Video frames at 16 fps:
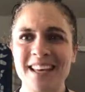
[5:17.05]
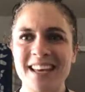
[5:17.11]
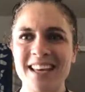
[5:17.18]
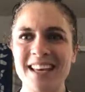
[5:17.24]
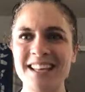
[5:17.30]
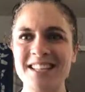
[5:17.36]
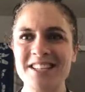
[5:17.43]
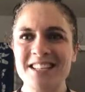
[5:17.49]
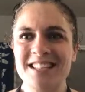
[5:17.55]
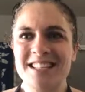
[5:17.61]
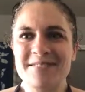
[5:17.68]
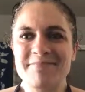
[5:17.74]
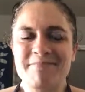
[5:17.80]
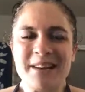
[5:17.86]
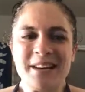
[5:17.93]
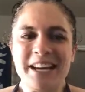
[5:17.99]
it
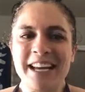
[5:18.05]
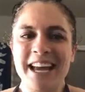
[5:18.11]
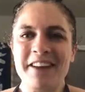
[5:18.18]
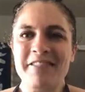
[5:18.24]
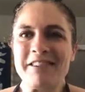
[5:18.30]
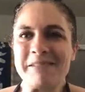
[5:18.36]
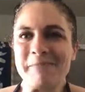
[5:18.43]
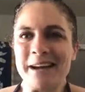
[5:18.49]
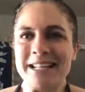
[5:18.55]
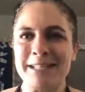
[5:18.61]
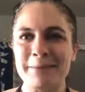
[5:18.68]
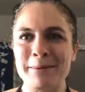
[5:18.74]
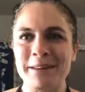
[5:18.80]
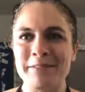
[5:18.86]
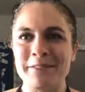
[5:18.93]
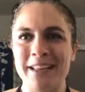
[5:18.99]
just, Mary Kay reminds
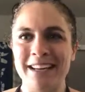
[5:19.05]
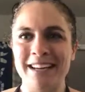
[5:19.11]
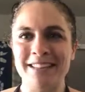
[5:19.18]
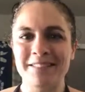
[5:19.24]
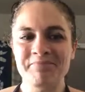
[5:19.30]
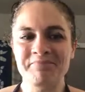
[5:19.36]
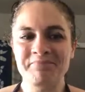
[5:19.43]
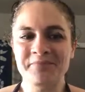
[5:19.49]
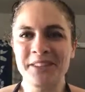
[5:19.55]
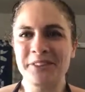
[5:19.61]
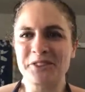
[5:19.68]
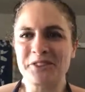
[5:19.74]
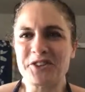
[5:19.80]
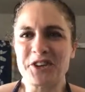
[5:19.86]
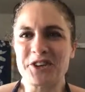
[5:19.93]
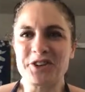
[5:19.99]
me of like
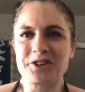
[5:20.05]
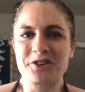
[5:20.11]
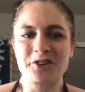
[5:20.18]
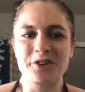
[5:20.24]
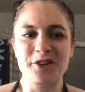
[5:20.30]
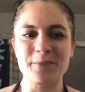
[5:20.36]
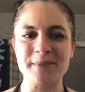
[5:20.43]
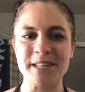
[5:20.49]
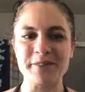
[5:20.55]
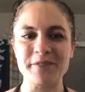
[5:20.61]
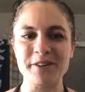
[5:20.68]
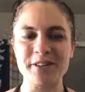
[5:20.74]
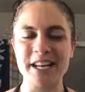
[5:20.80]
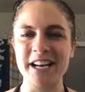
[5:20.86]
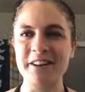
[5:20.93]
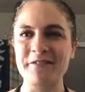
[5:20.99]
little church groups. And
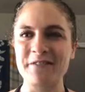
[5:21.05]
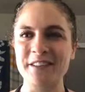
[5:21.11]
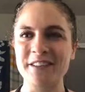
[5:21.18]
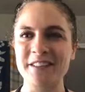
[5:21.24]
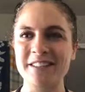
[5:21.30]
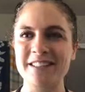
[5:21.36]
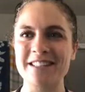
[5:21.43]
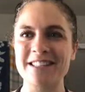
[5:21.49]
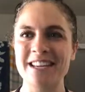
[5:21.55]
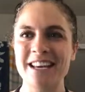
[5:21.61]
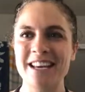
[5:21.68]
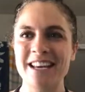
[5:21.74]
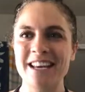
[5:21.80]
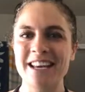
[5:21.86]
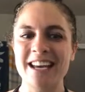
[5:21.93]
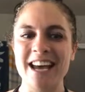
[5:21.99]
Rodan & Fields,
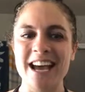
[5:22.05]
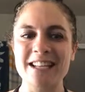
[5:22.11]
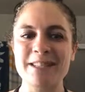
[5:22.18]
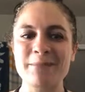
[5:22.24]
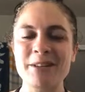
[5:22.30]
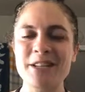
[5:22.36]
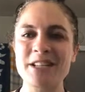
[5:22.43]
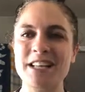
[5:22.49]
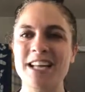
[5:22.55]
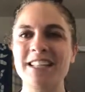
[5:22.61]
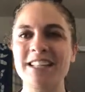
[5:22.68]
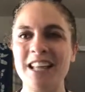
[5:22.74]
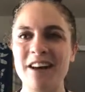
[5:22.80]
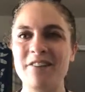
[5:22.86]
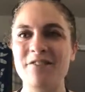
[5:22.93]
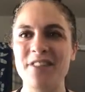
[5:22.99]
as much as I
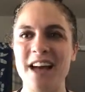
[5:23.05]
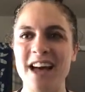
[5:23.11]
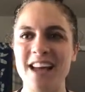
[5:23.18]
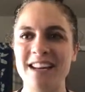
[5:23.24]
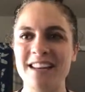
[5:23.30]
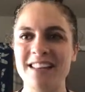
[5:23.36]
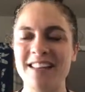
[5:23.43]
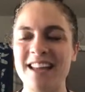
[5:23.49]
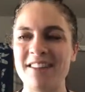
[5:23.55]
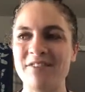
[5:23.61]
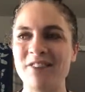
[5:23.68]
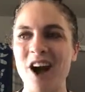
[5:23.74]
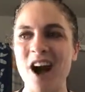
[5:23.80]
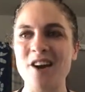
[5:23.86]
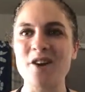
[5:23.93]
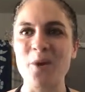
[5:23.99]
love that they've
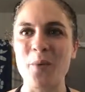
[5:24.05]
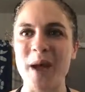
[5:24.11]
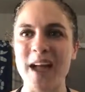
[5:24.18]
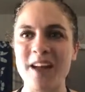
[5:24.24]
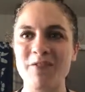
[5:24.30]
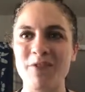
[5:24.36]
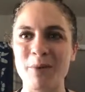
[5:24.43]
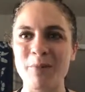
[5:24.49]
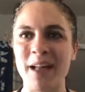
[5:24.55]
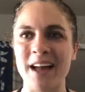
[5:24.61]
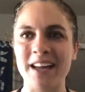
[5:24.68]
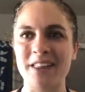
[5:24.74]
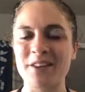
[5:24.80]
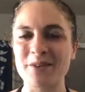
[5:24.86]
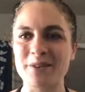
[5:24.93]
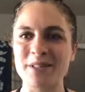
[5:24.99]
gotten away from
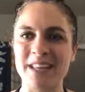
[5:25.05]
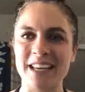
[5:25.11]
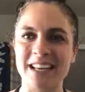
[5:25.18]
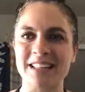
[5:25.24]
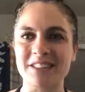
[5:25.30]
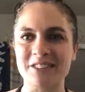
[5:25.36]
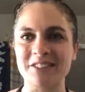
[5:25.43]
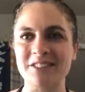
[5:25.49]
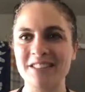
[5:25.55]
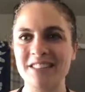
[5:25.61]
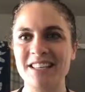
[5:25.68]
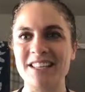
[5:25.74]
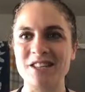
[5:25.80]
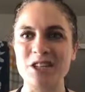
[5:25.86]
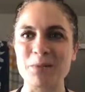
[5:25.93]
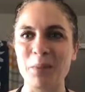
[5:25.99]
like those like little
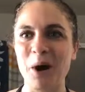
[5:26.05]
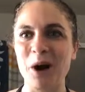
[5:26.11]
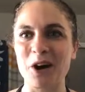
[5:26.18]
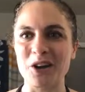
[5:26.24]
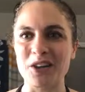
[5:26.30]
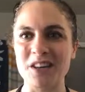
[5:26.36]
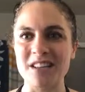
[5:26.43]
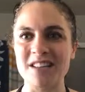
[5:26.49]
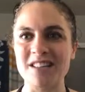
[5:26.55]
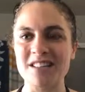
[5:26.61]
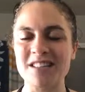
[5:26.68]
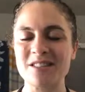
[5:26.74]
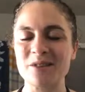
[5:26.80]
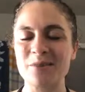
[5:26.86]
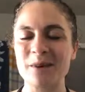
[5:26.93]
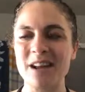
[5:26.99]
kitschy
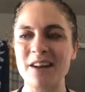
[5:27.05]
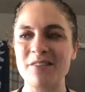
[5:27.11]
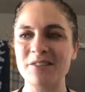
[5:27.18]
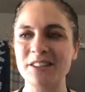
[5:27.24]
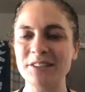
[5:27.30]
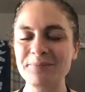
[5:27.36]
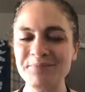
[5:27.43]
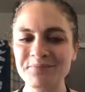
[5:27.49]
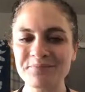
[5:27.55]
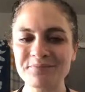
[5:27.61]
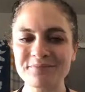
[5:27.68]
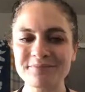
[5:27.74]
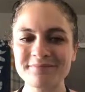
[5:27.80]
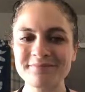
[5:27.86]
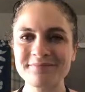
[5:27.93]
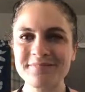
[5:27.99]
parties or whatever,
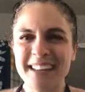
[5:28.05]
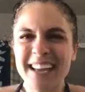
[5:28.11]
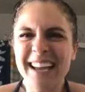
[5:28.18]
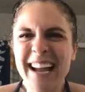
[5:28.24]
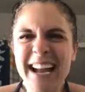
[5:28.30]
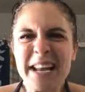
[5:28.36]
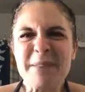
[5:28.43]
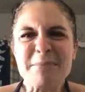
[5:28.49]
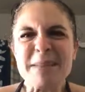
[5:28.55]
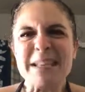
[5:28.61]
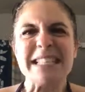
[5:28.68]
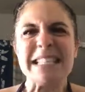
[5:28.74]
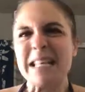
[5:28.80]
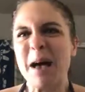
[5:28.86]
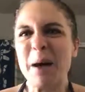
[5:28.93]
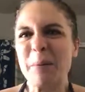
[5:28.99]
I kind of miss
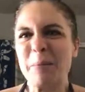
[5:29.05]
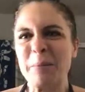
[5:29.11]
them